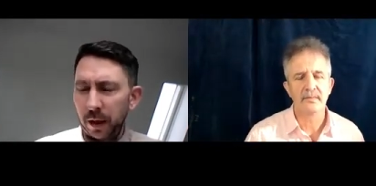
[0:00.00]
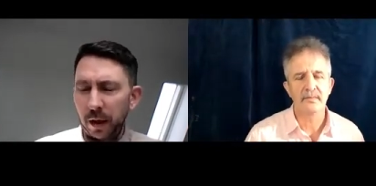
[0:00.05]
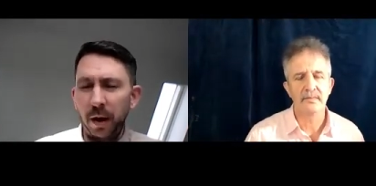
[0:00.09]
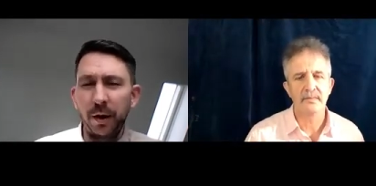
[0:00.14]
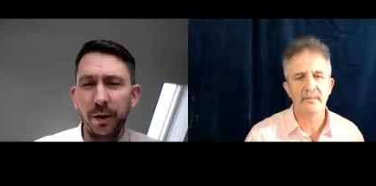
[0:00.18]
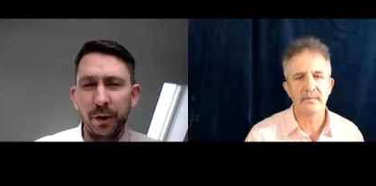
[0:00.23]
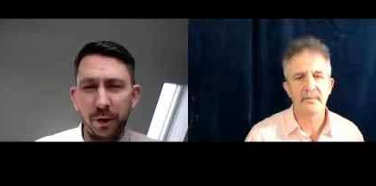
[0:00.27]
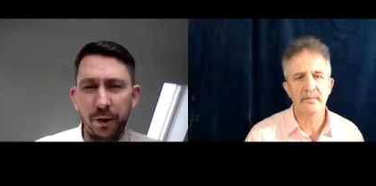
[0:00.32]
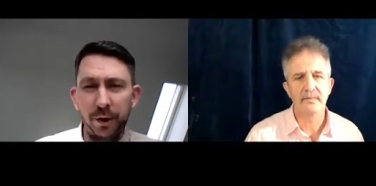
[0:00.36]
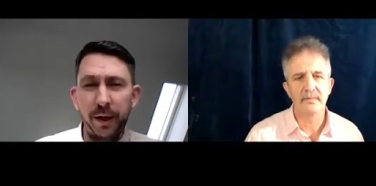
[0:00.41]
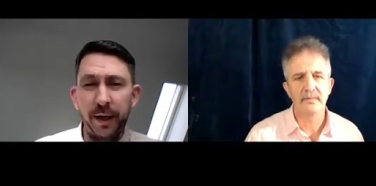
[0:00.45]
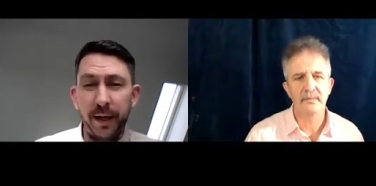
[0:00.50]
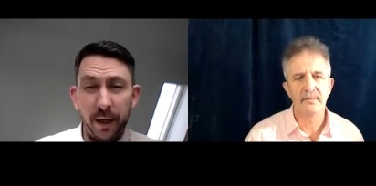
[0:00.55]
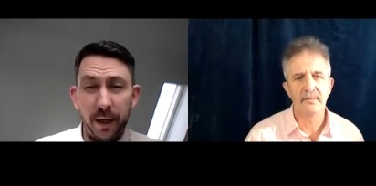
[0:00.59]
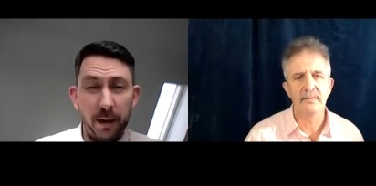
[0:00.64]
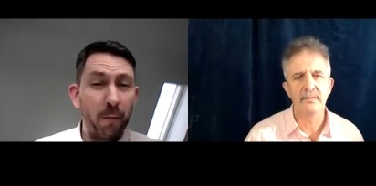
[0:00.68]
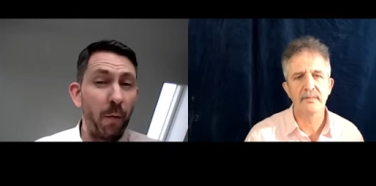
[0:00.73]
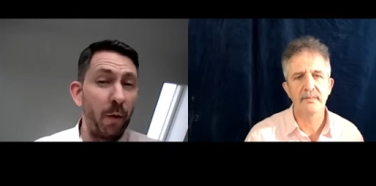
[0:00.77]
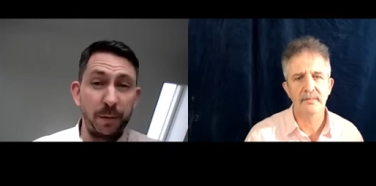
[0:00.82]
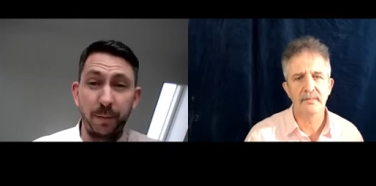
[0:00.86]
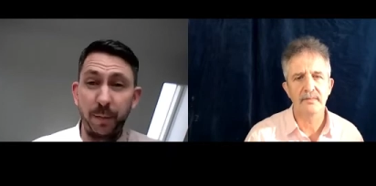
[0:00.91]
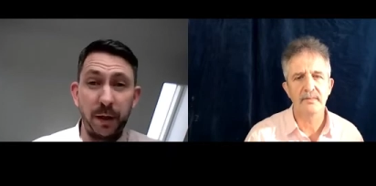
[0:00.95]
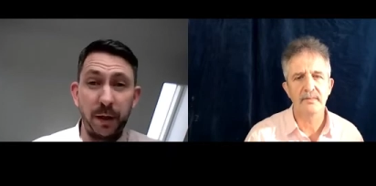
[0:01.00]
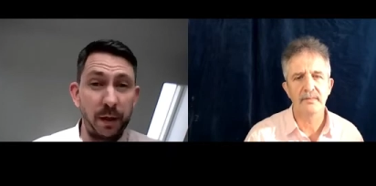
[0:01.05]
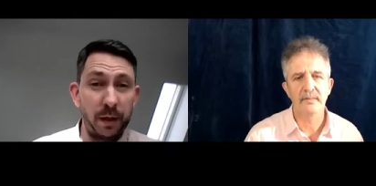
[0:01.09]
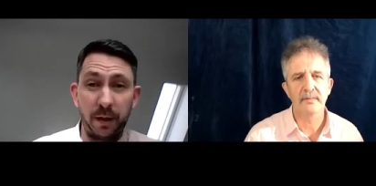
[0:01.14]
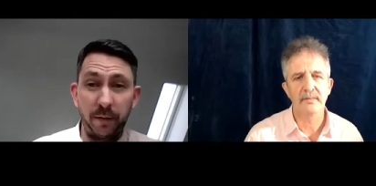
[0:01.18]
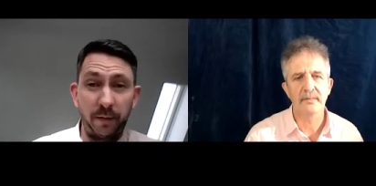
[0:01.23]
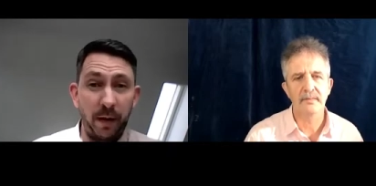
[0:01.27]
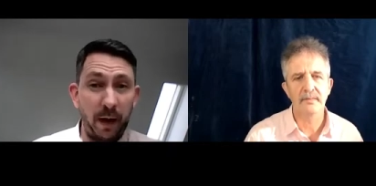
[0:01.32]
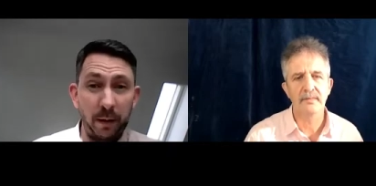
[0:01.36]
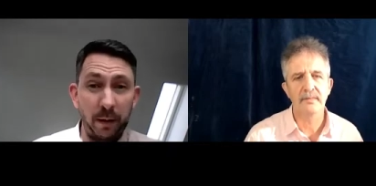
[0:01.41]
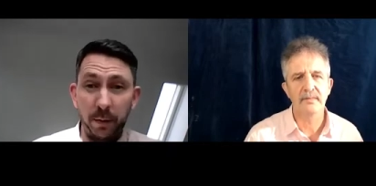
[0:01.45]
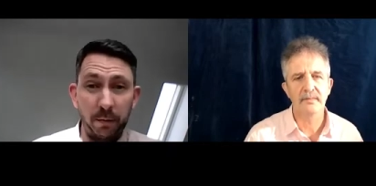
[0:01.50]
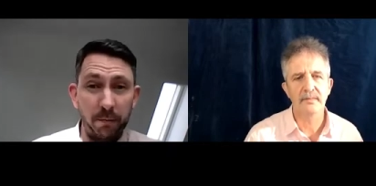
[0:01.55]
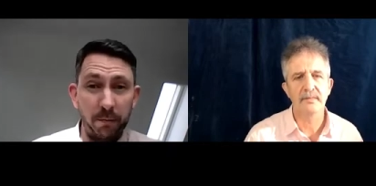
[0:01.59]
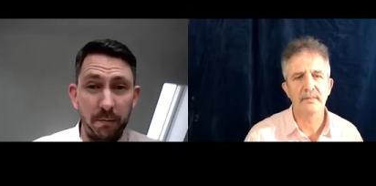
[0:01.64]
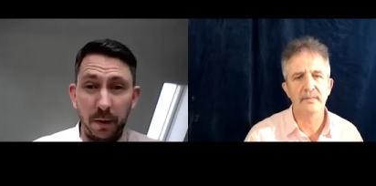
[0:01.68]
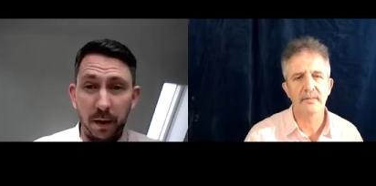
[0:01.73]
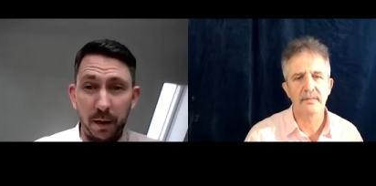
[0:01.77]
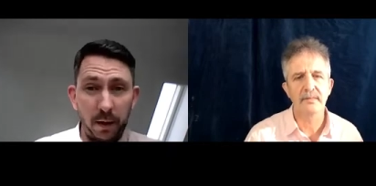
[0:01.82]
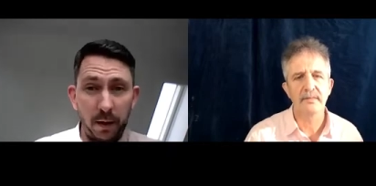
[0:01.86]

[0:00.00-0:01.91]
Speaker 1: Last year, it was business development.